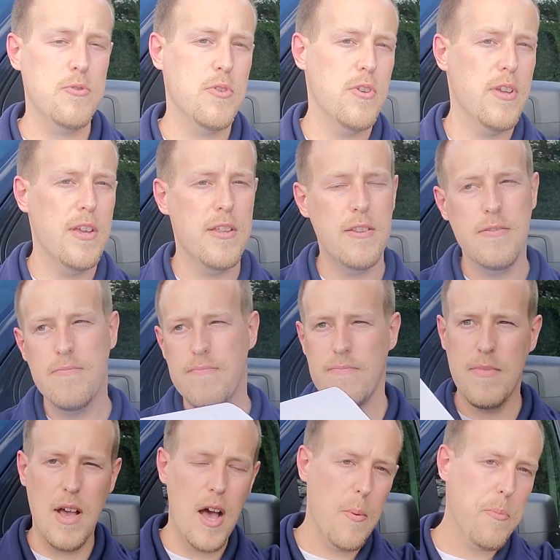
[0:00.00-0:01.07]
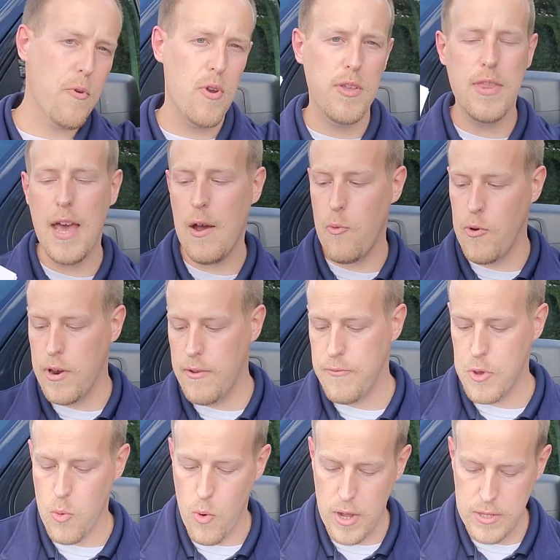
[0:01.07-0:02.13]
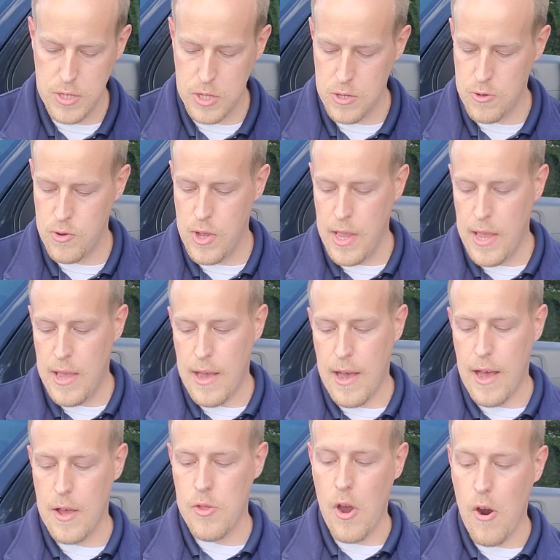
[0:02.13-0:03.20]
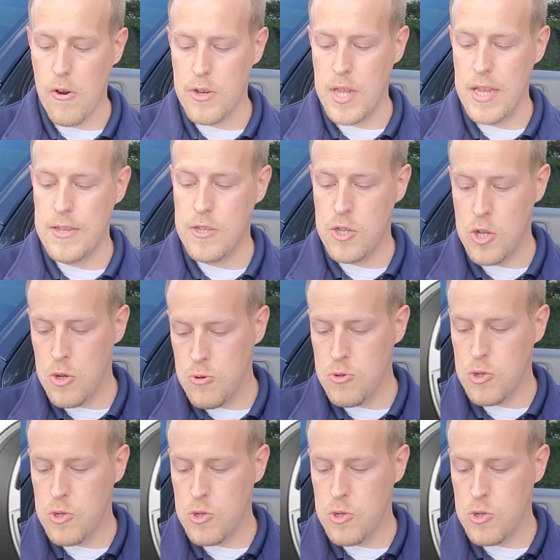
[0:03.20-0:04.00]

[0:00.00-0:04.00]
you can upgrade that one if you want to. The RD2